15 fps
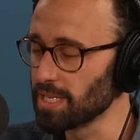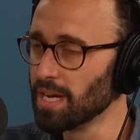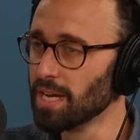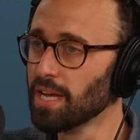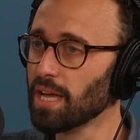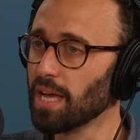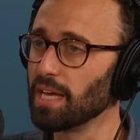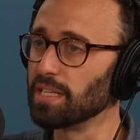
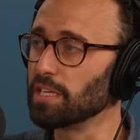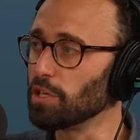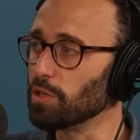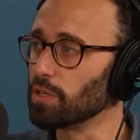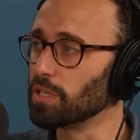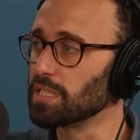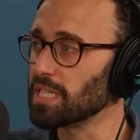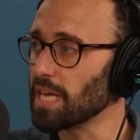Mm-hmm. And then you
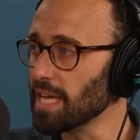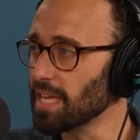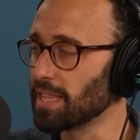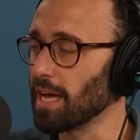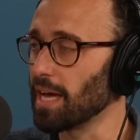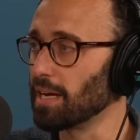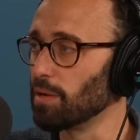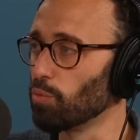could take
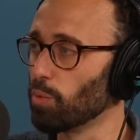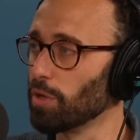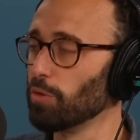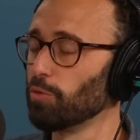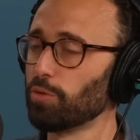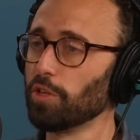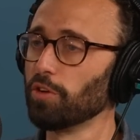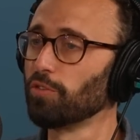that and
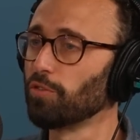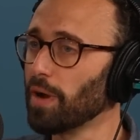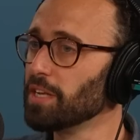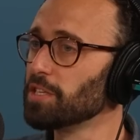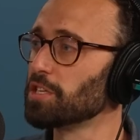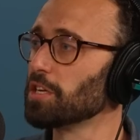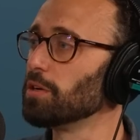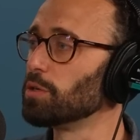with your
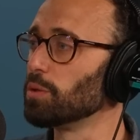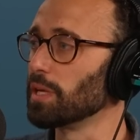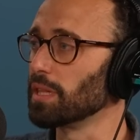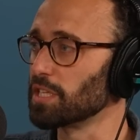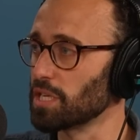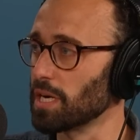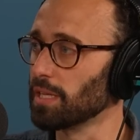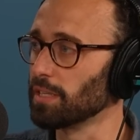friends who you're doing
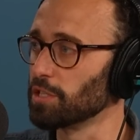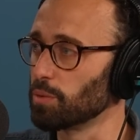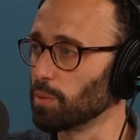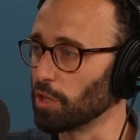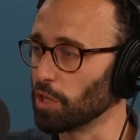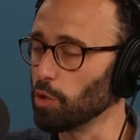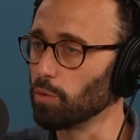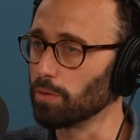the challenge
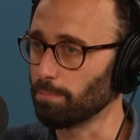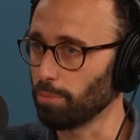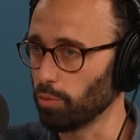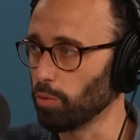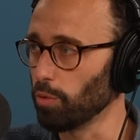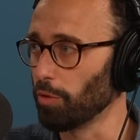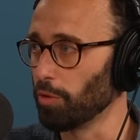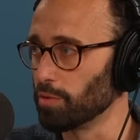with, you would
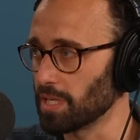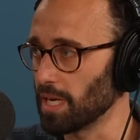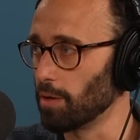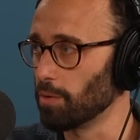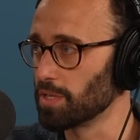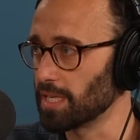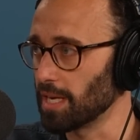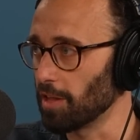pool those
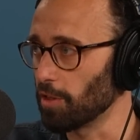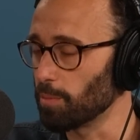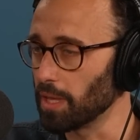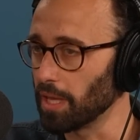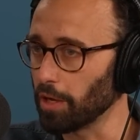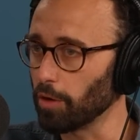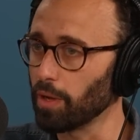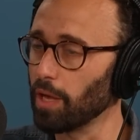hours together, be
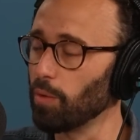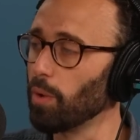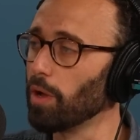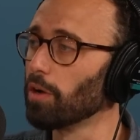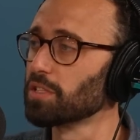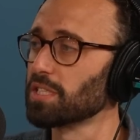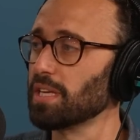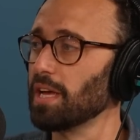like, okay, we
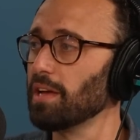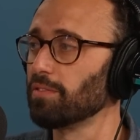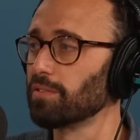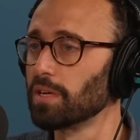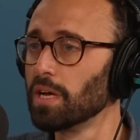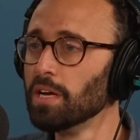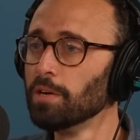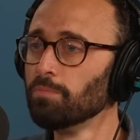all
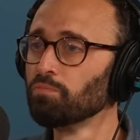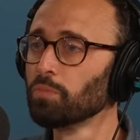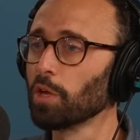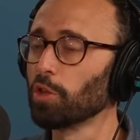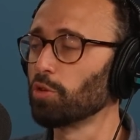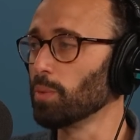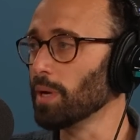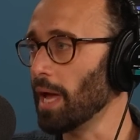saved
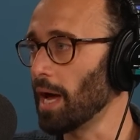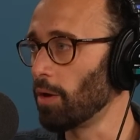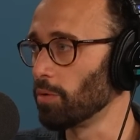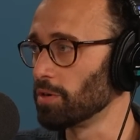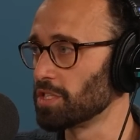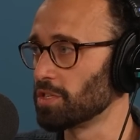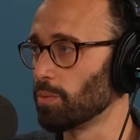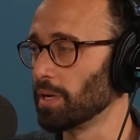3
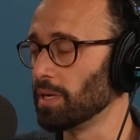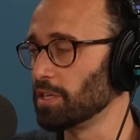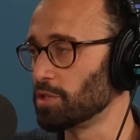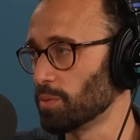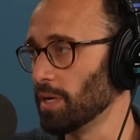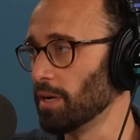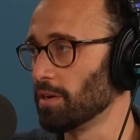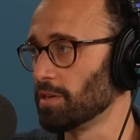hours, so we're going to
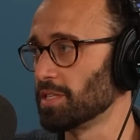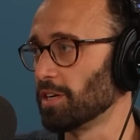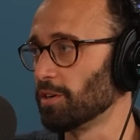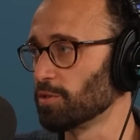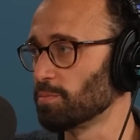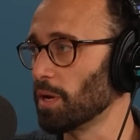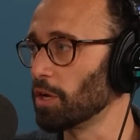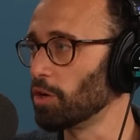treat
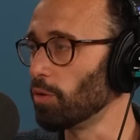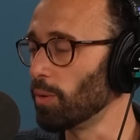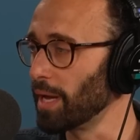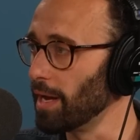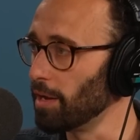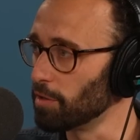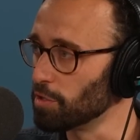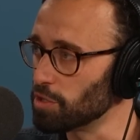ourselves by going
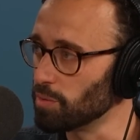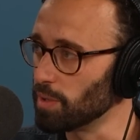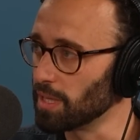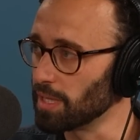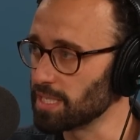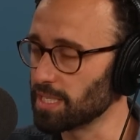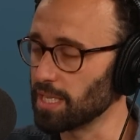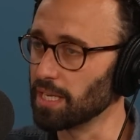out and
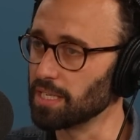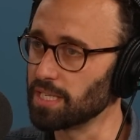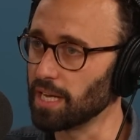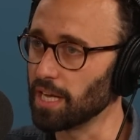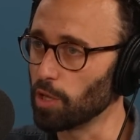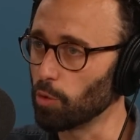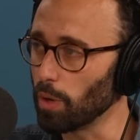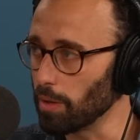doing this thing
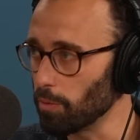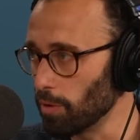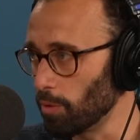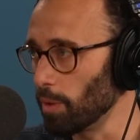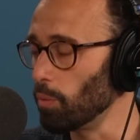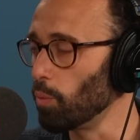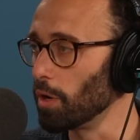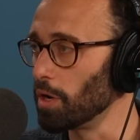together that
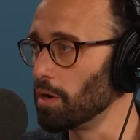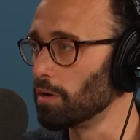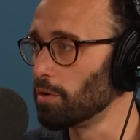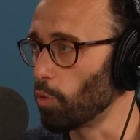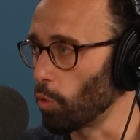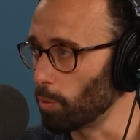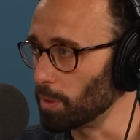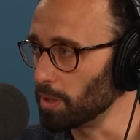we wouldn't
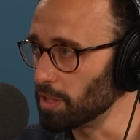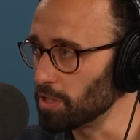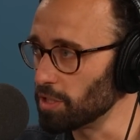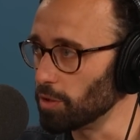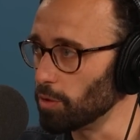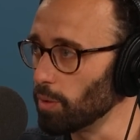normally do.